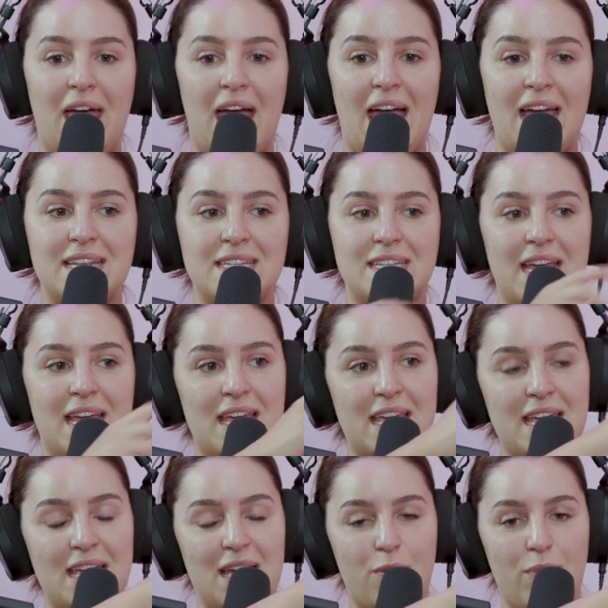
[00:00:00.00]
And
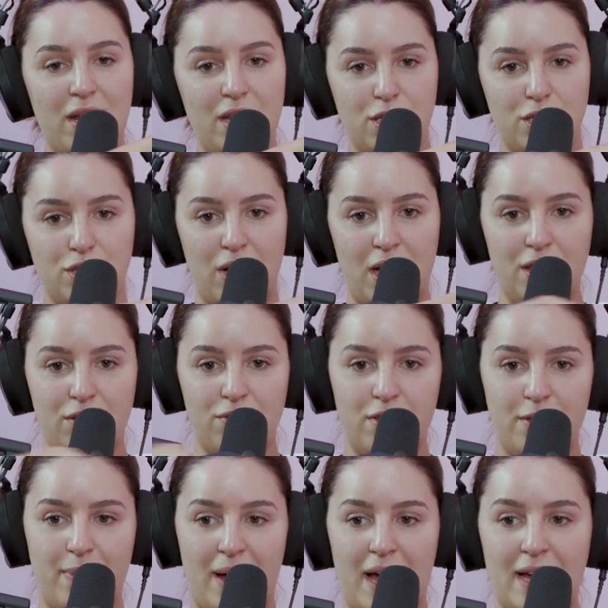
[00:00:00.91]
he went straight
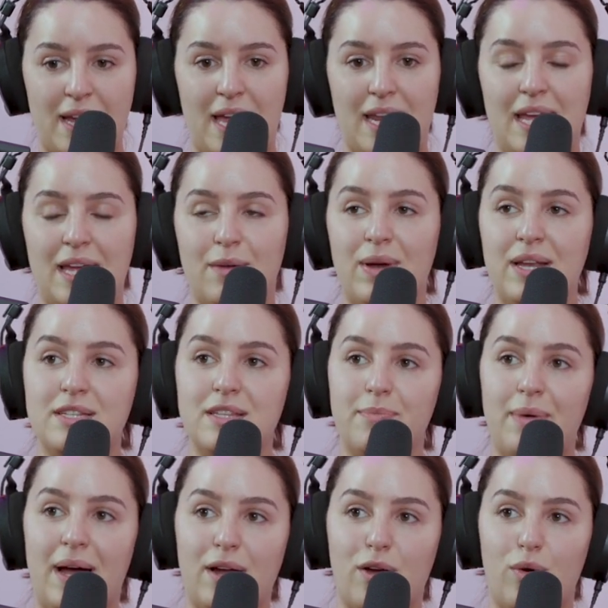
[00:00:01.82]
through the back, and he went to
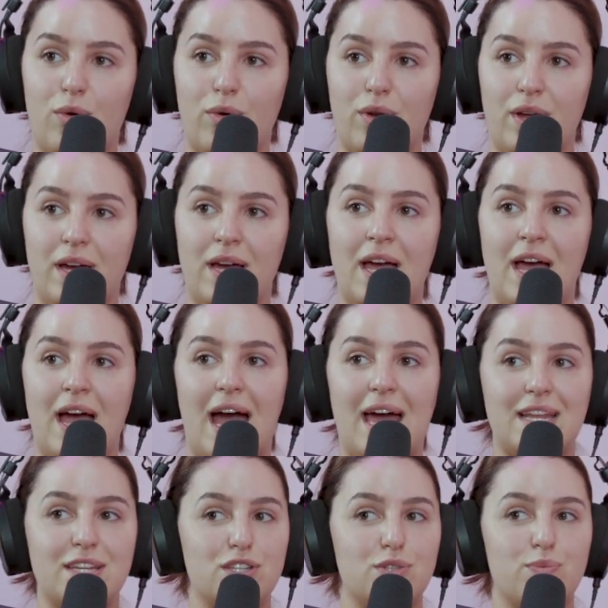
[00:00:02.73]
the back corner,
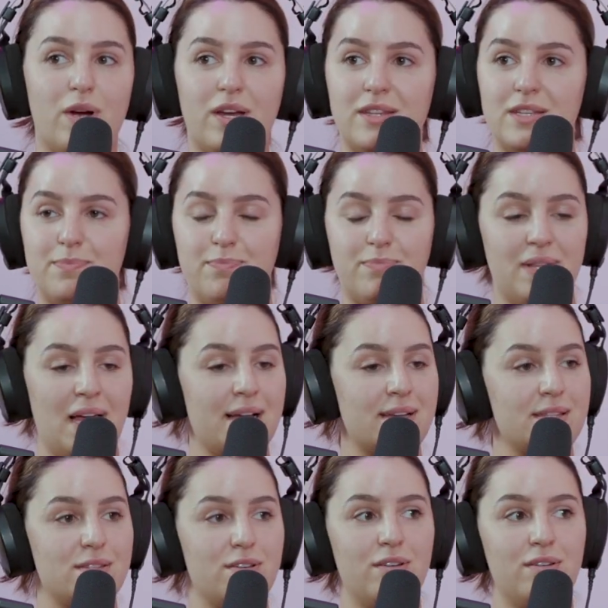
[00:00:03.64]
and he's just wearing this
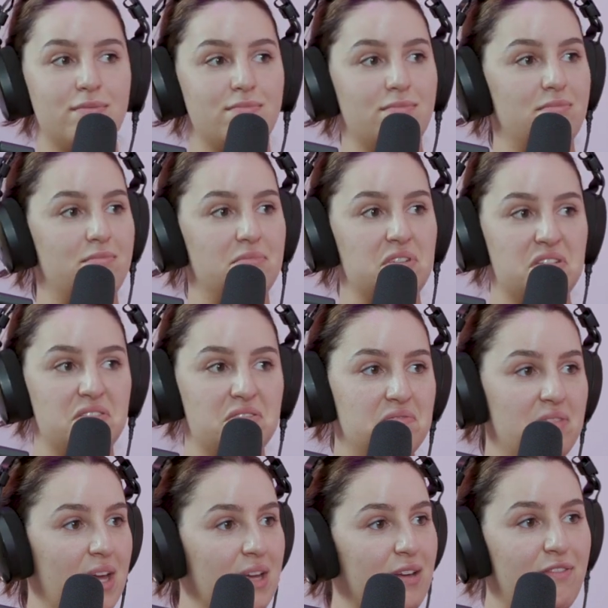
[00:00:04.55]
black suit,
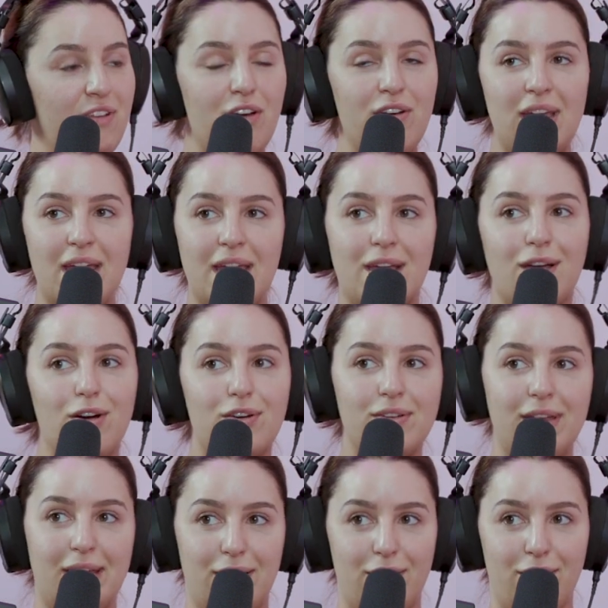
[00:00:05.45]
just like very
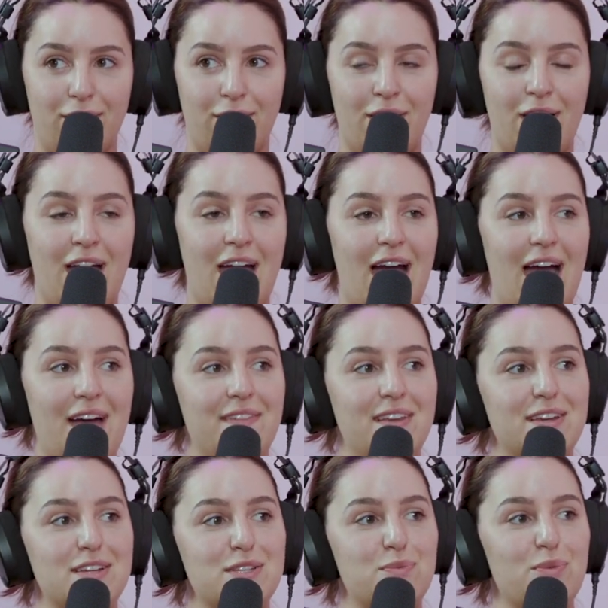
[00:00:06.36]
incognito. And
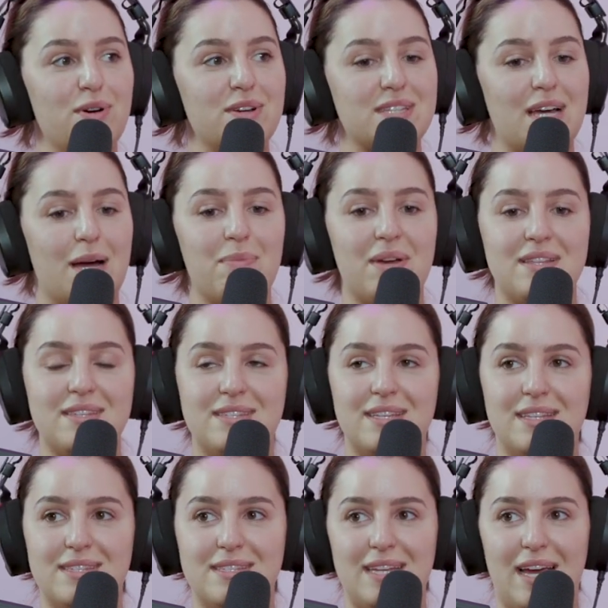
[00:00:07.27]
then he just walks up and
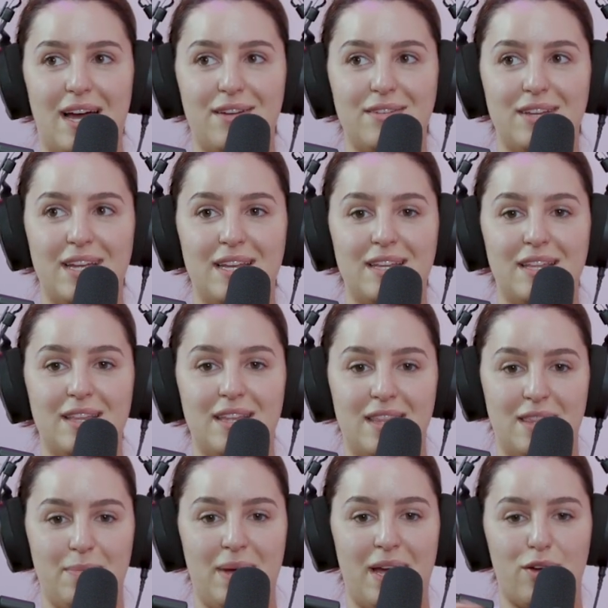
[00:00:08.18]
sits down in
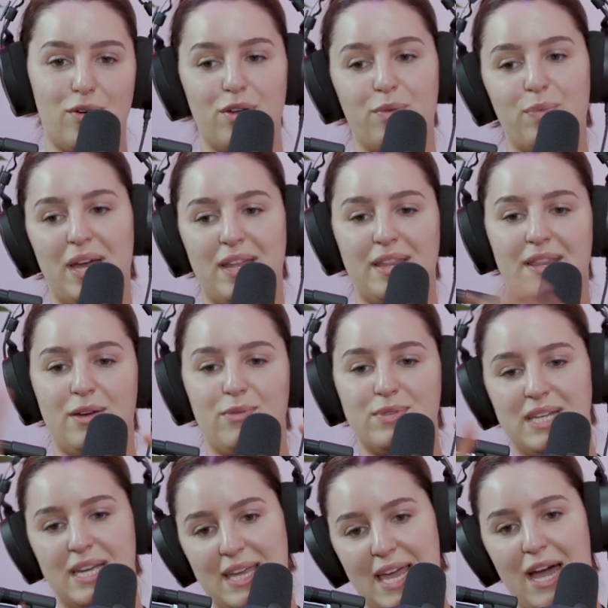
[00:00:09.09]
the back corner. We had there
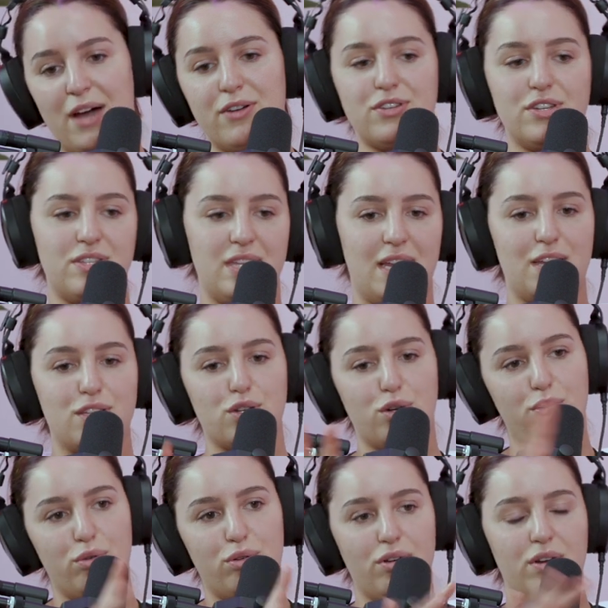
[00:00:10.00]
was like couches in each
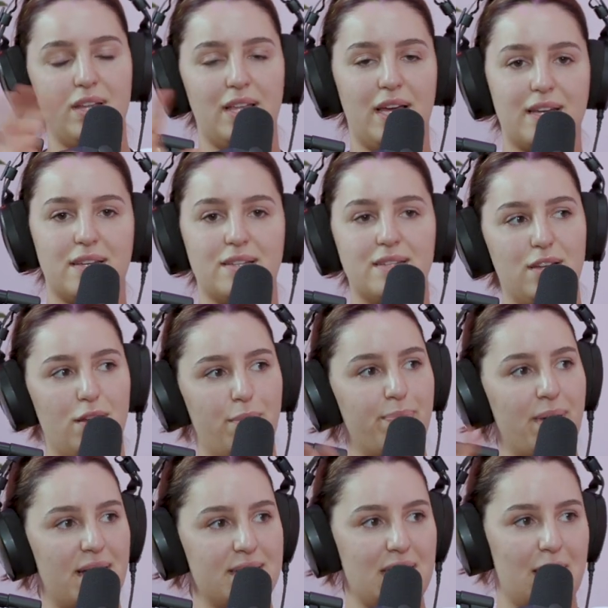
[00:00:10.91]
corner and like, you know,
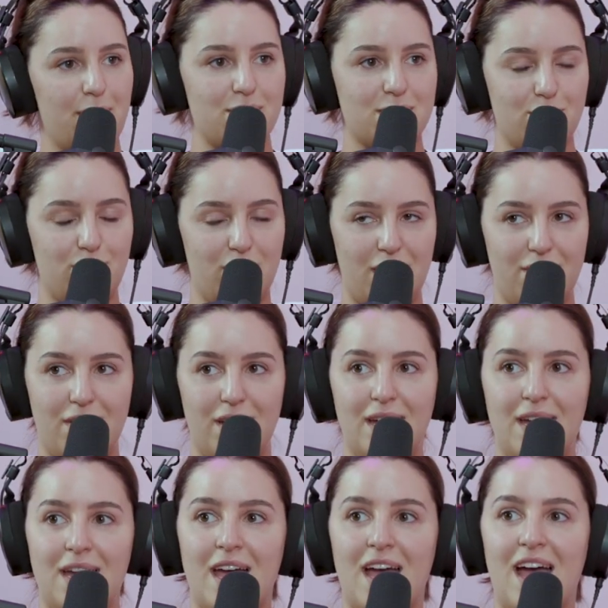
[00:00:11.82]
bar tables and
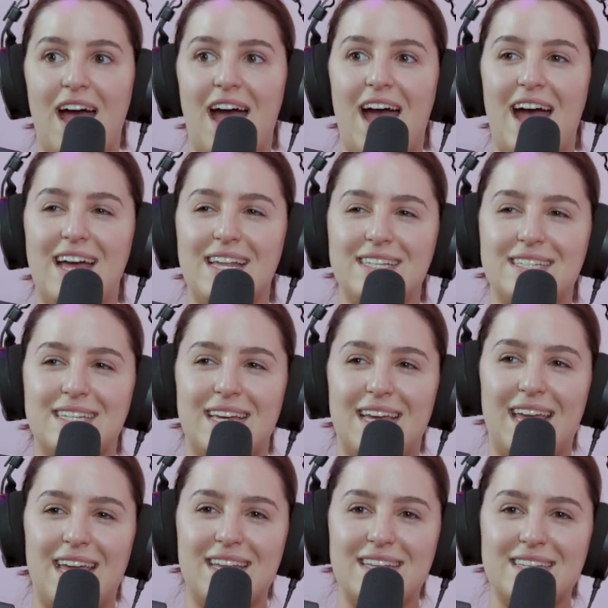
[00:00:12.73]
whatever. And
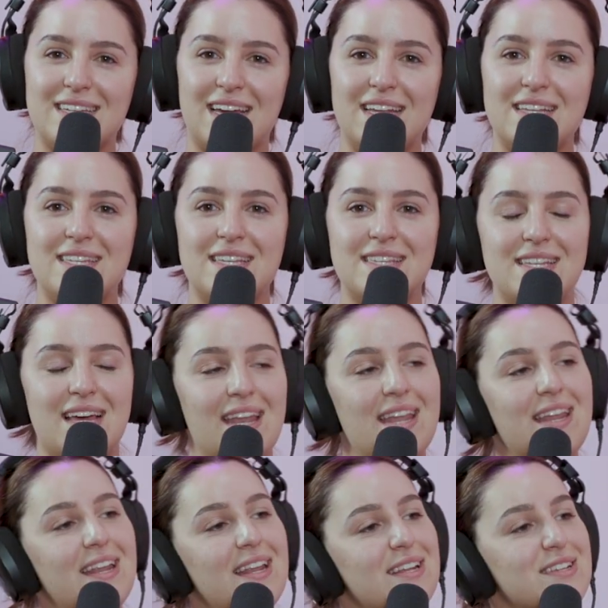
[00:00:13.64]
he just kind of sits
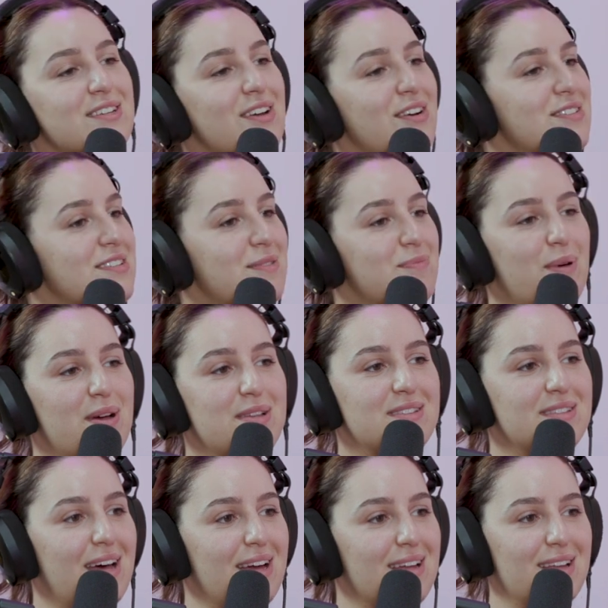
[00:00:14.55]
down and he just goes to the
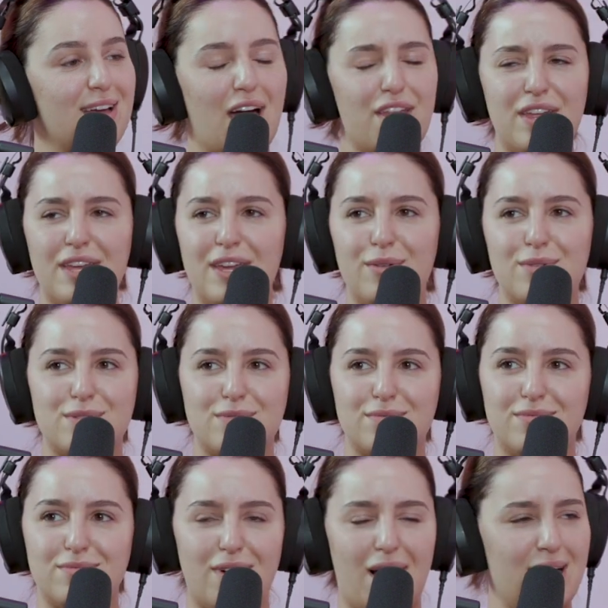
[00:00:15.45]
person, like, I think it was
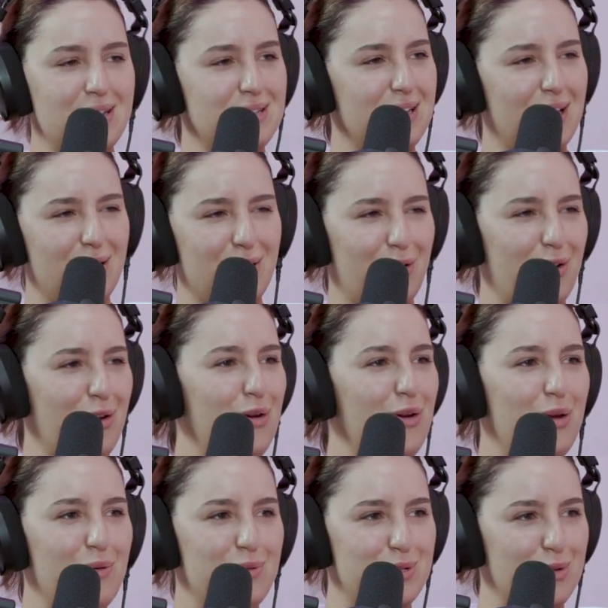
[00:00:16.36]
Ricey. I don't know
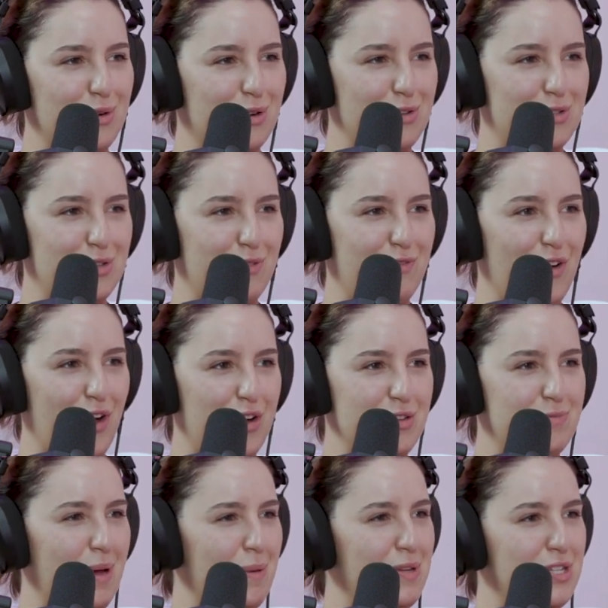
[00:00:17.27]
who he was talking to
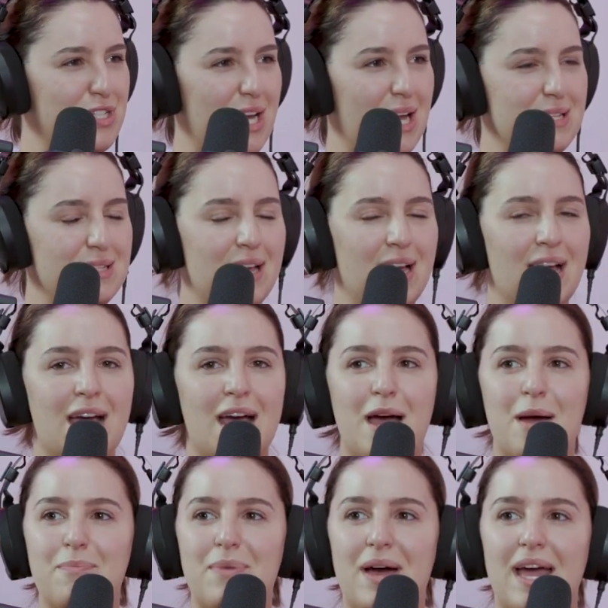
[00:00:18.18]
first, maybe Jess.
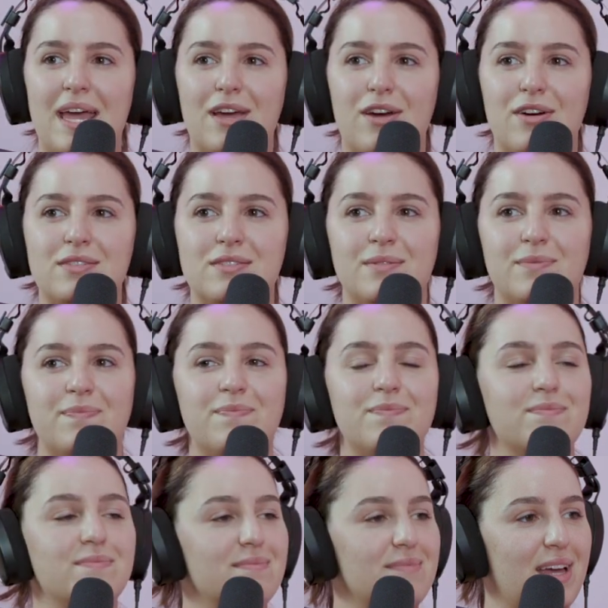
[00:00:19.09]
But he goes
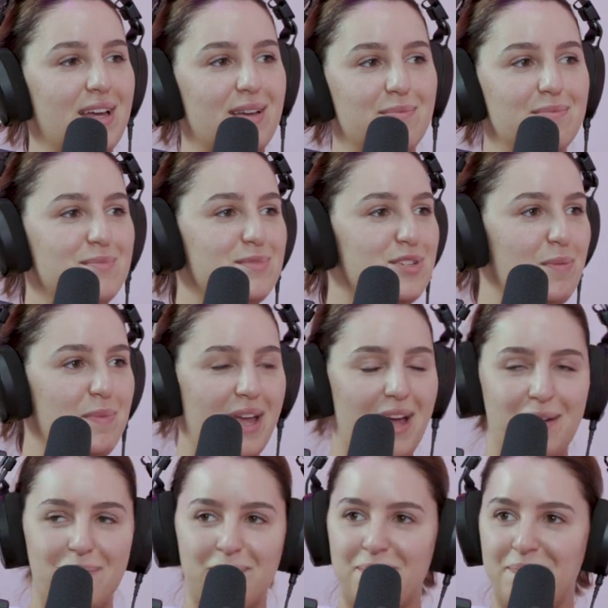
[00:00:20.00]
like, show me
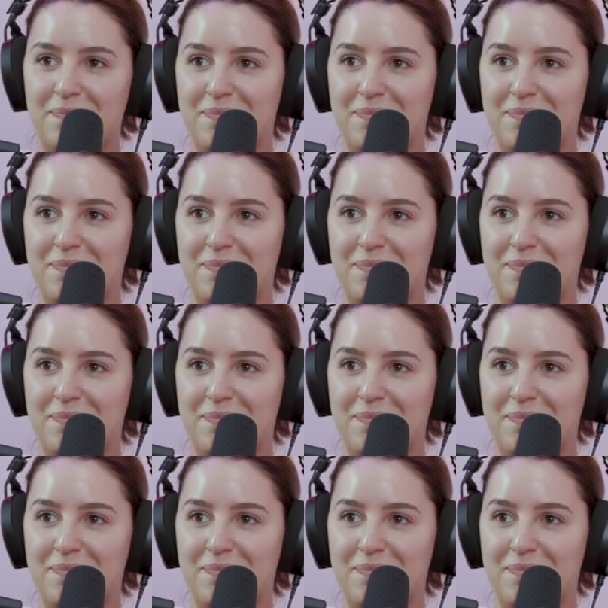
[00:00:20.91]
your hand.